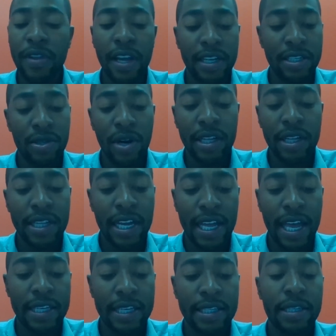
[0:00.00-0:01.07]
remove the
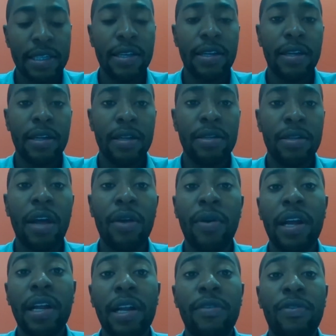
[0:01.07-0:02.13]
extract the gas
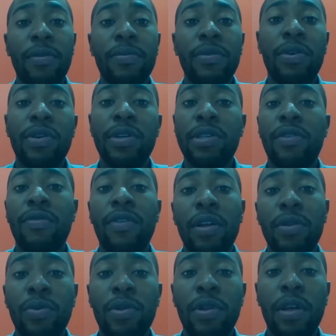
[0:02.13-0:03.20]
directly from the
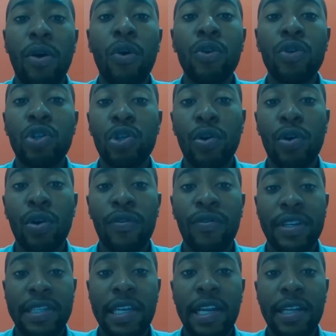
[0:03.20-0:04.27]
reservoir to the
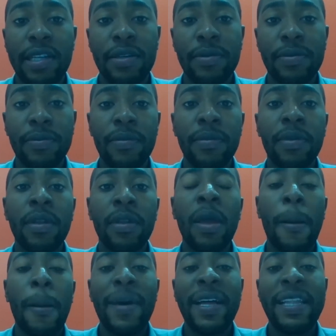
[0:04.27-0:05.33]
onshore facility
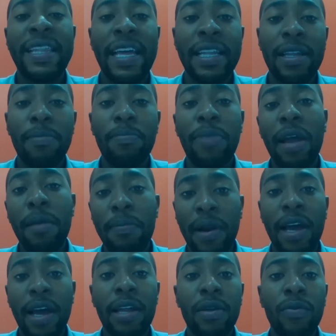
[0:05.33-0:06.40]
but then the
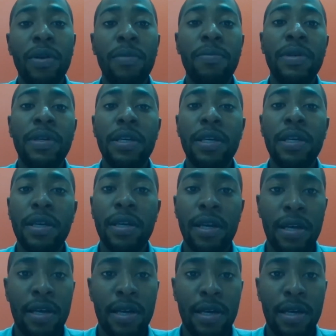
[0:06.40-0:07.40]
pipeline will be